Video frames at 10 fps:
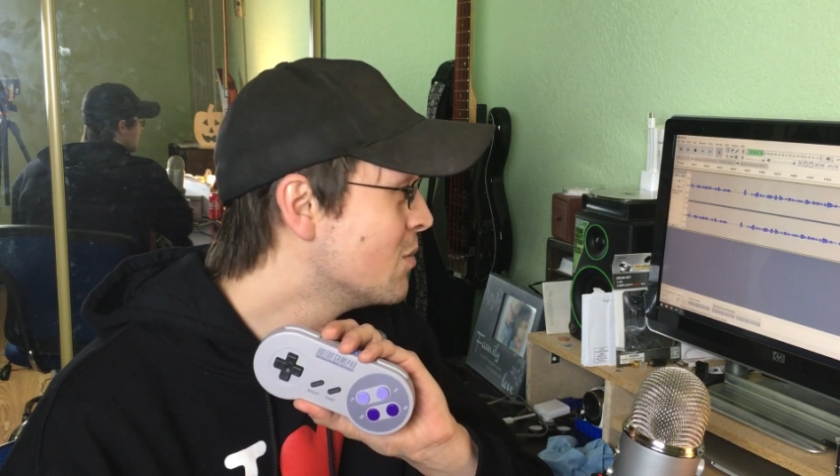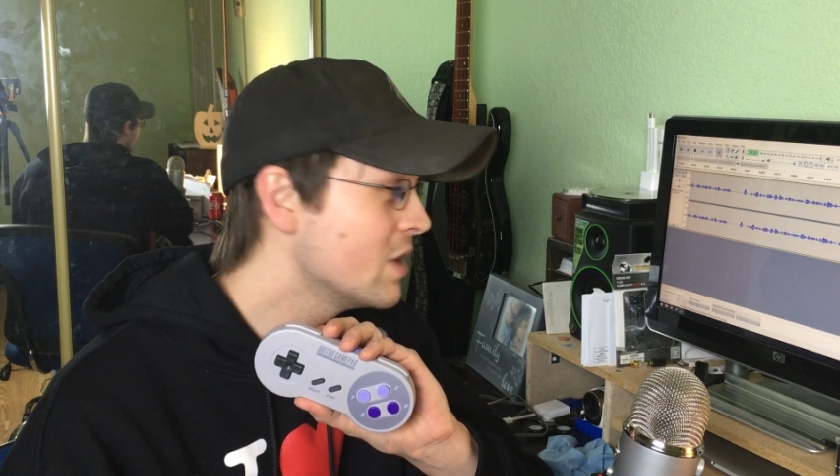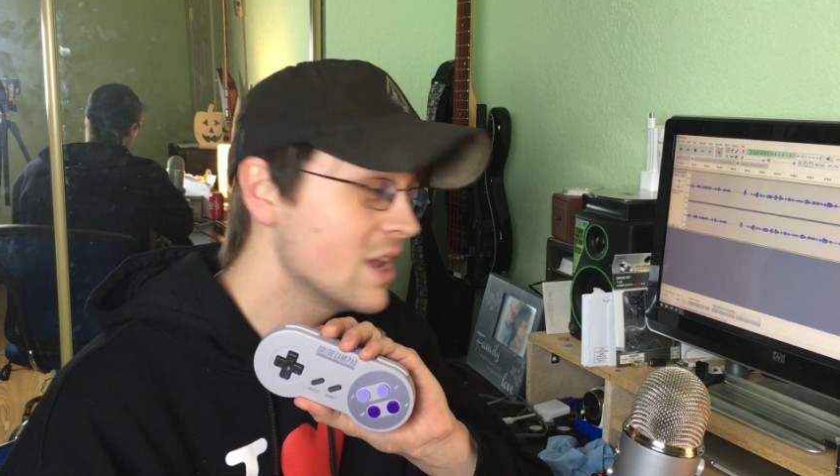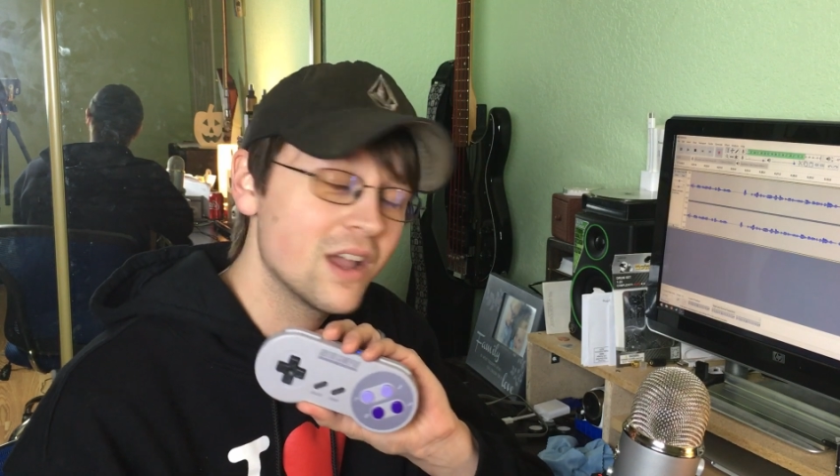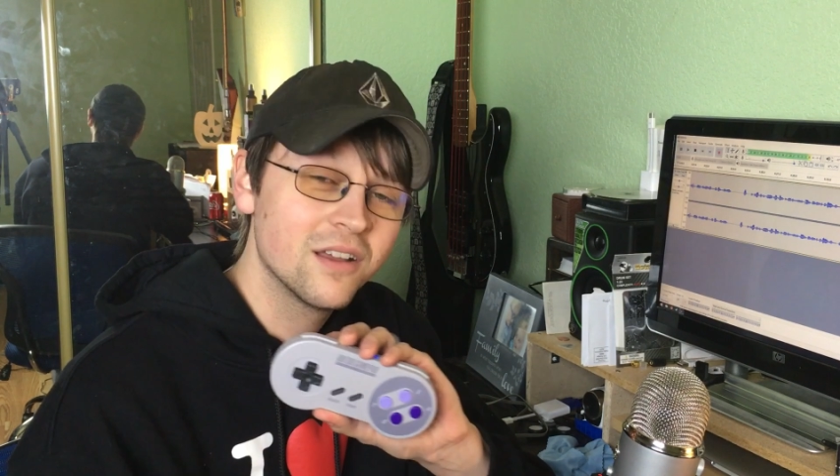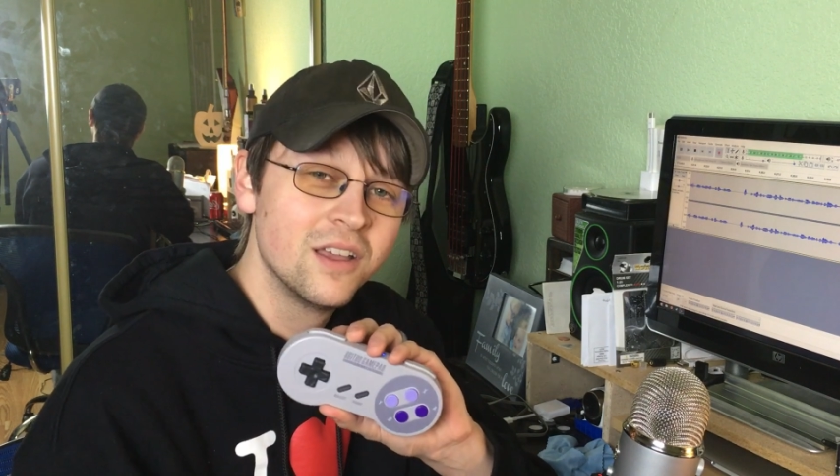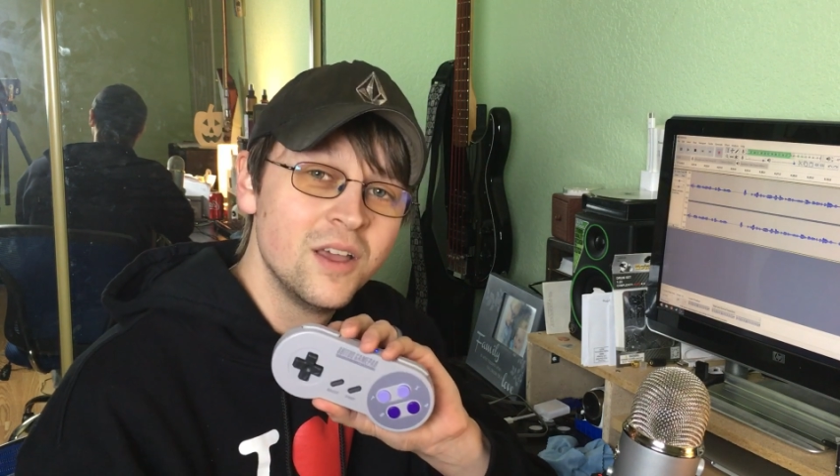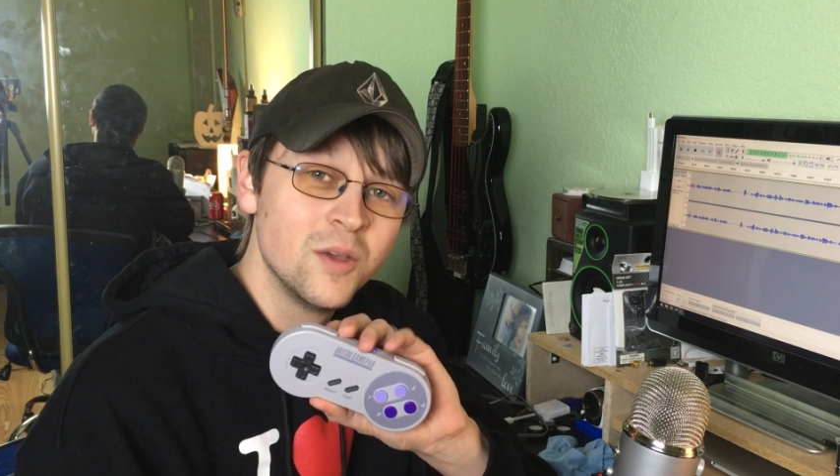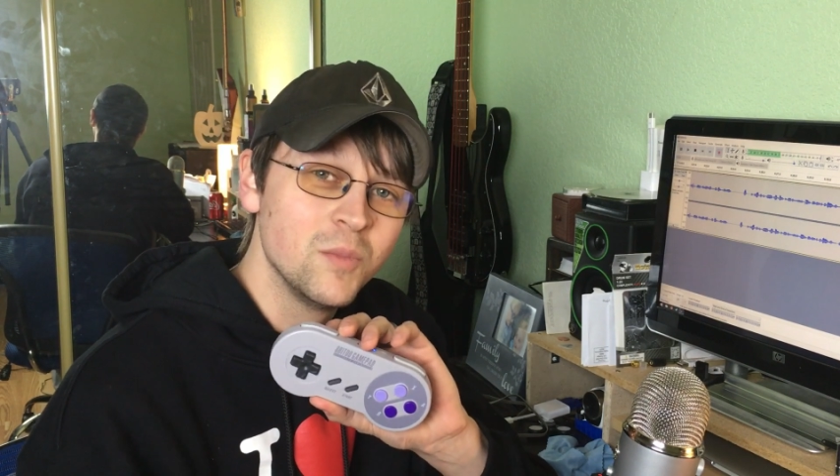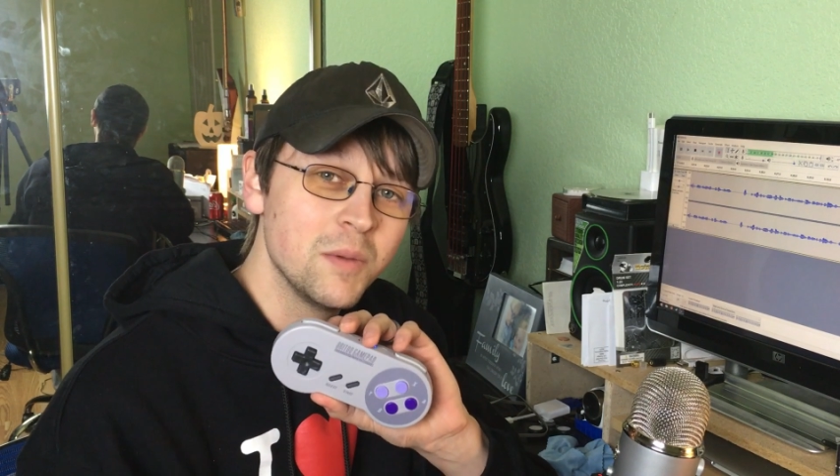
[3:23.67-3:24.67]
But yeah,
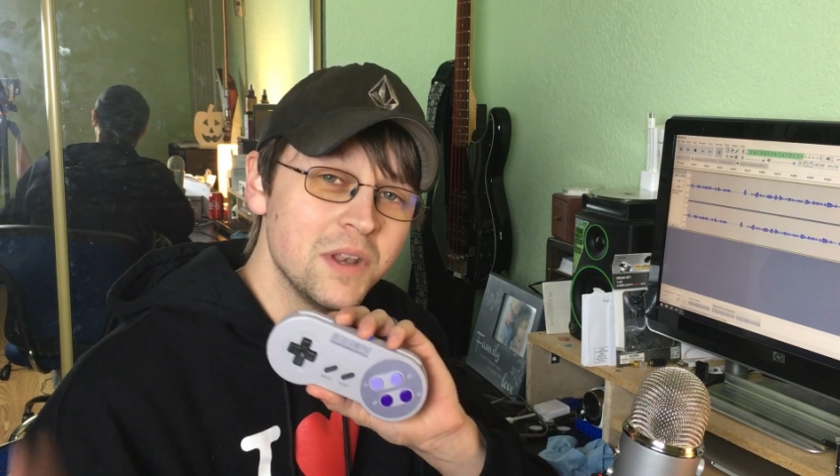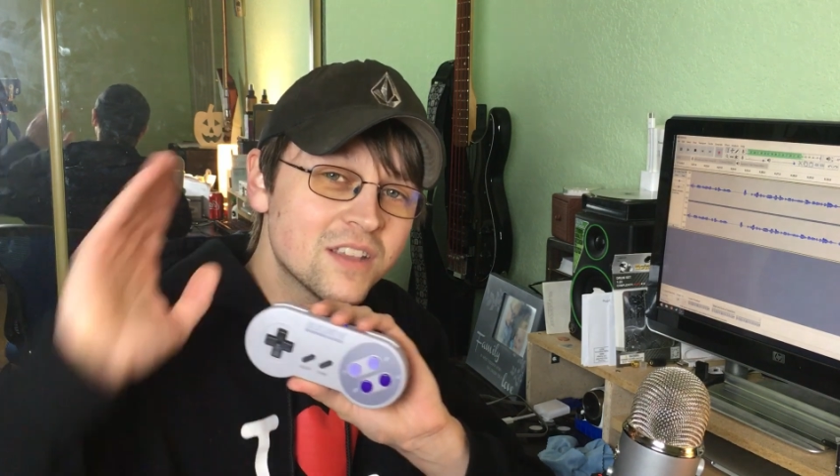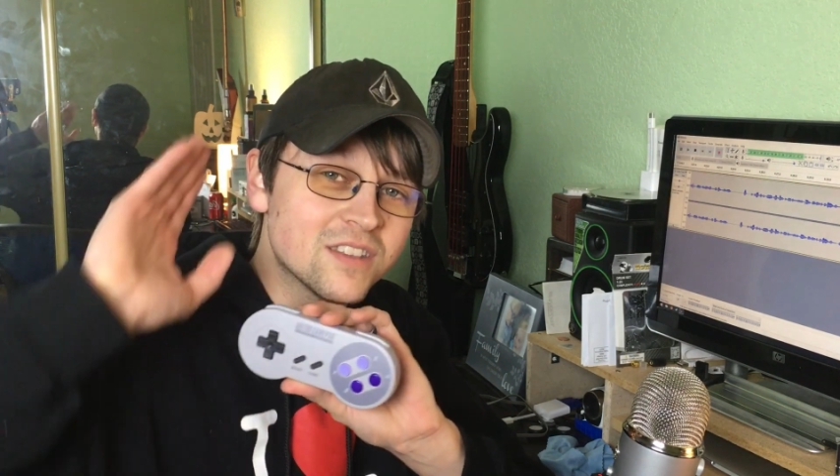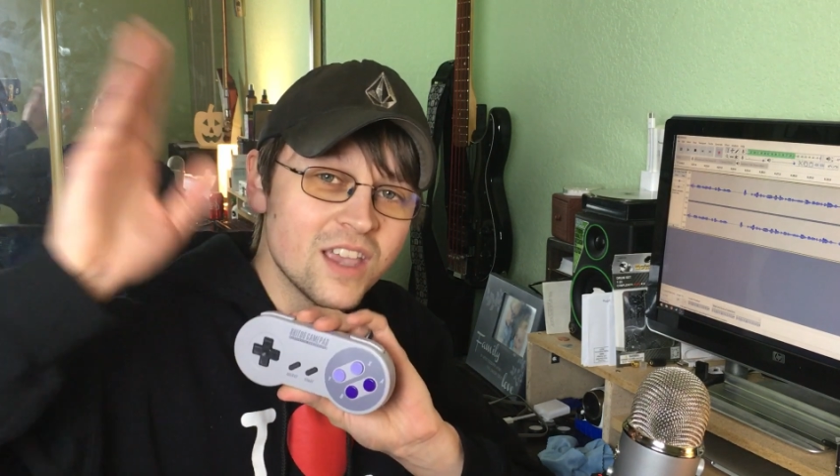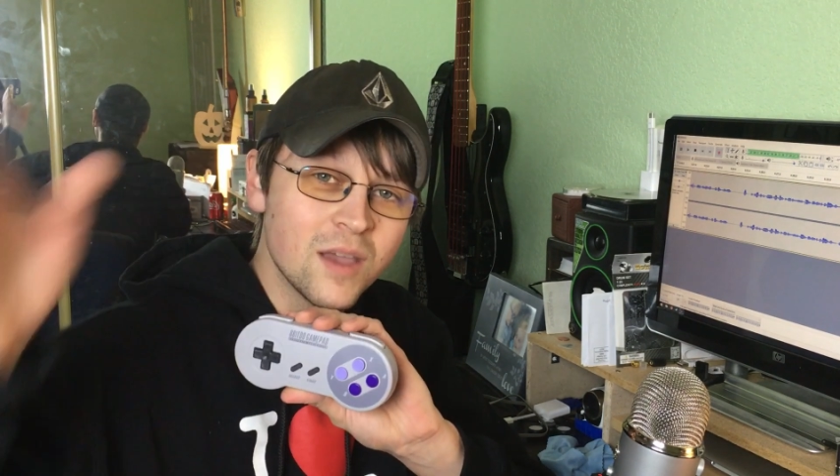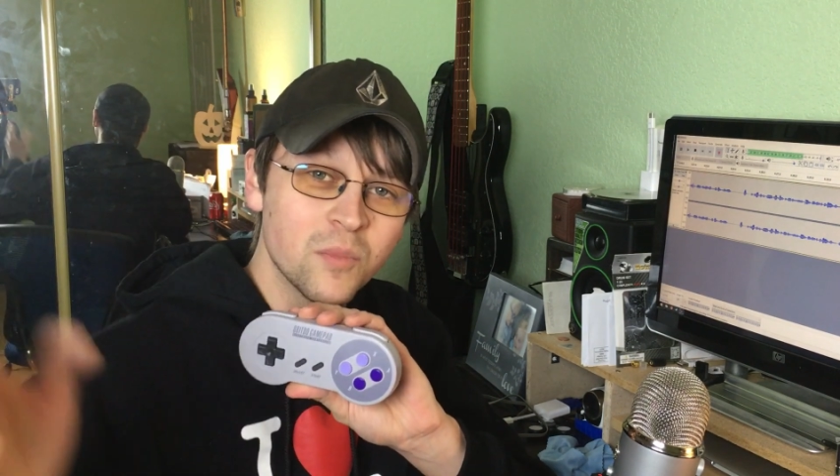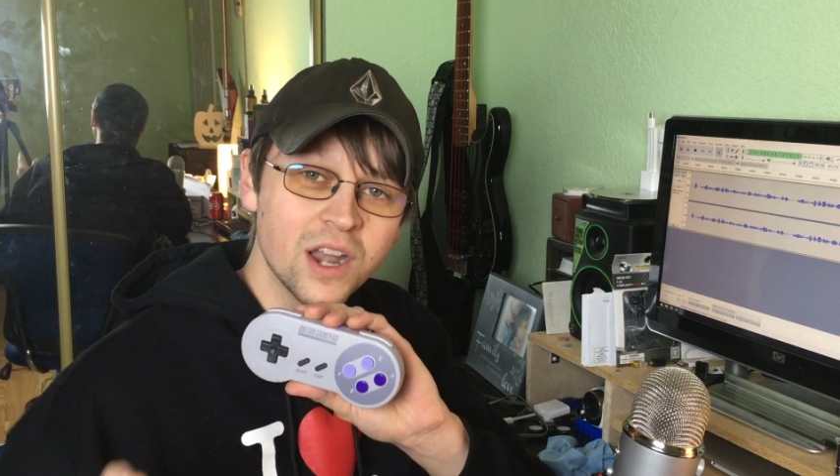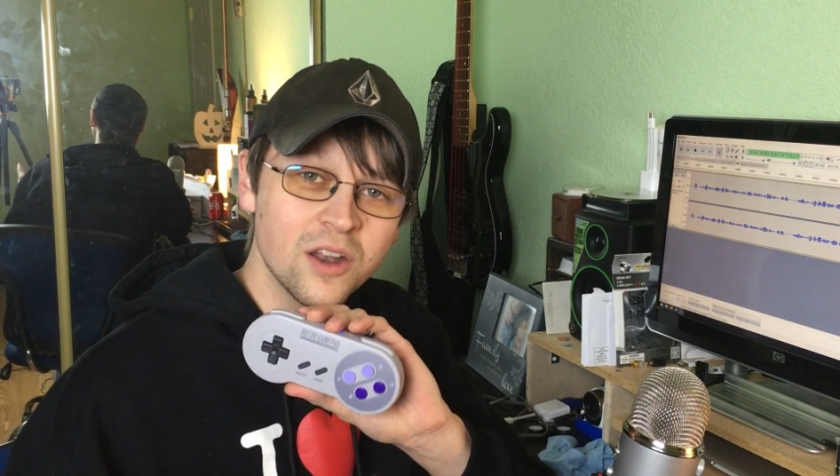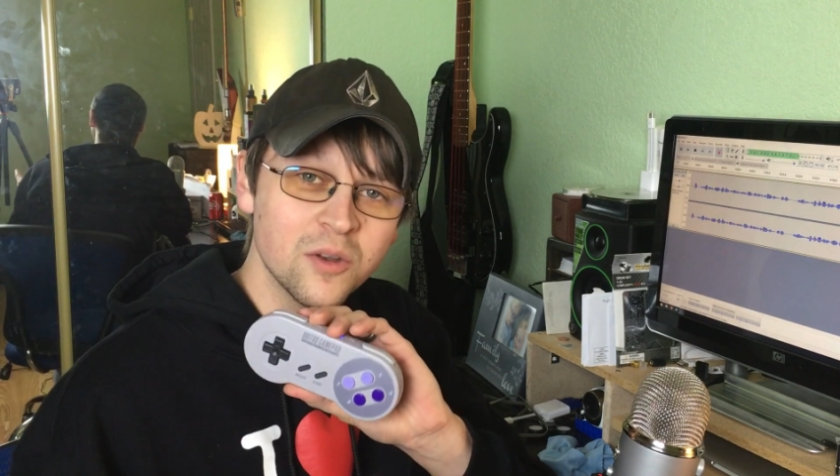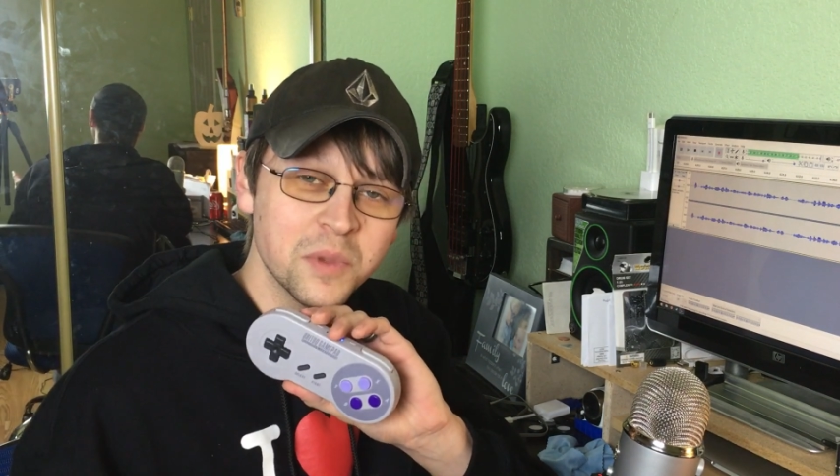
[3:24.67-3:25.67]
maybe next time
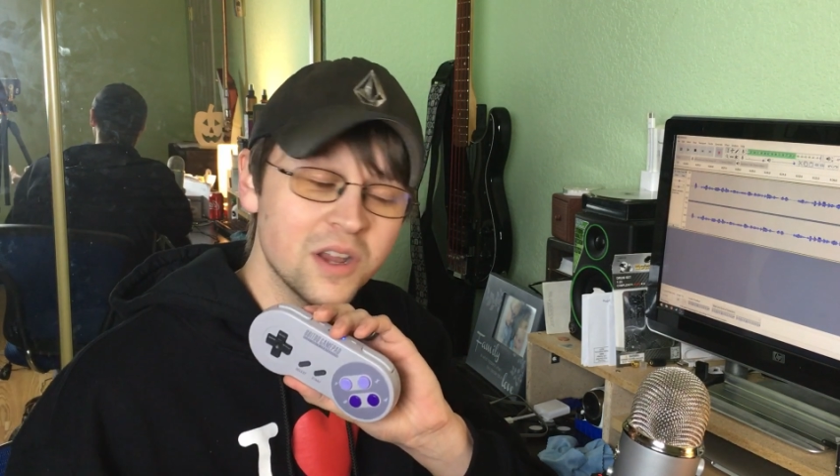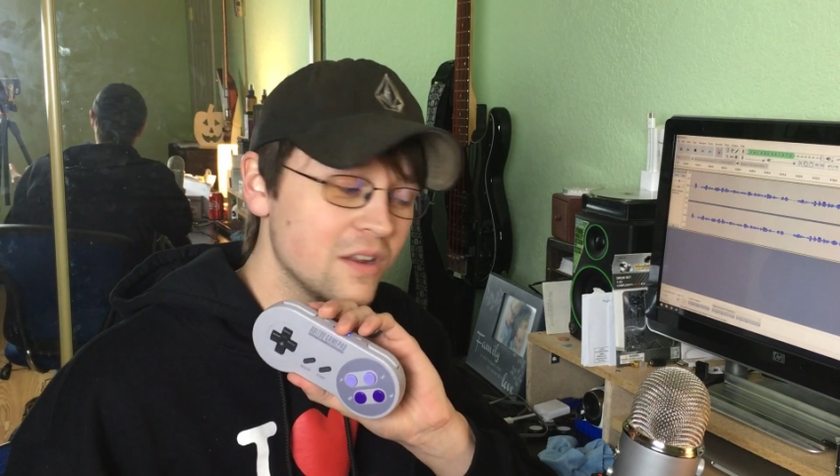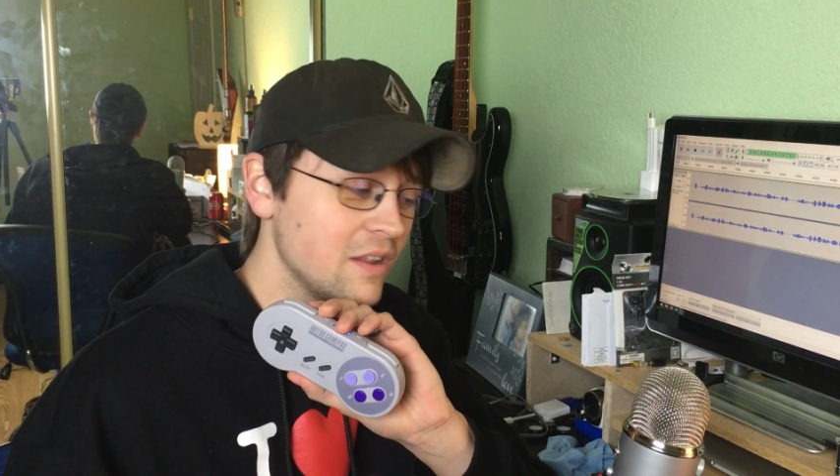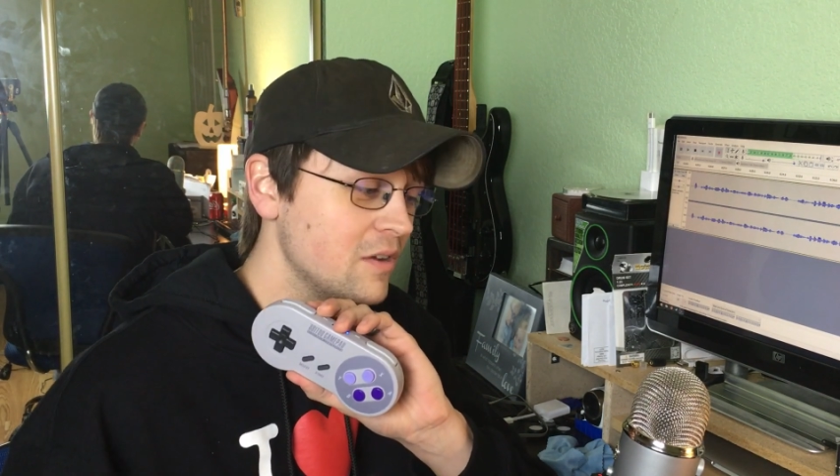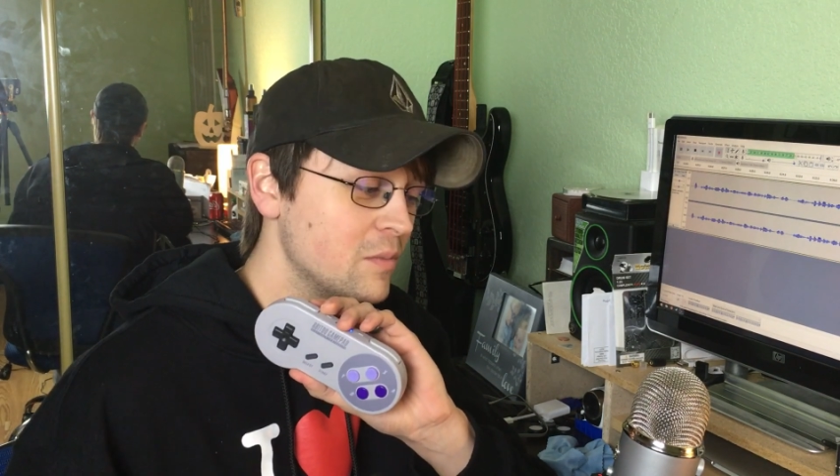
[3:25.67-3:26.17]
Brandon will be here too.